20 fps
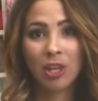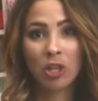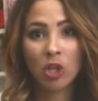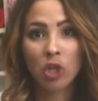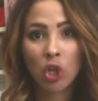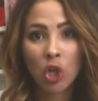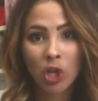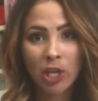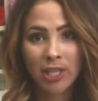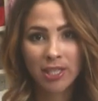
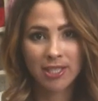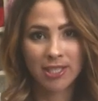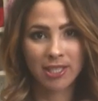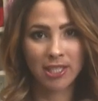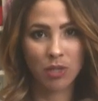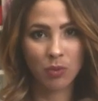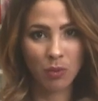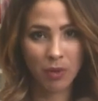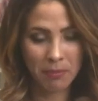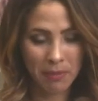look and
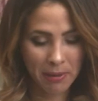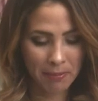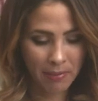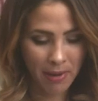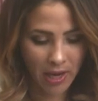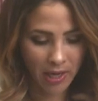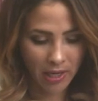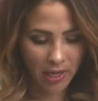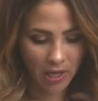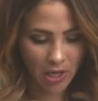see where my
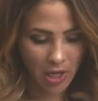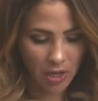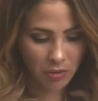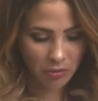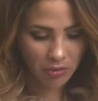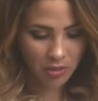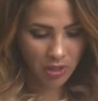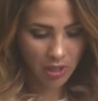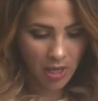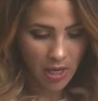pocket
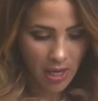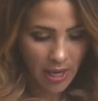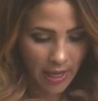goes.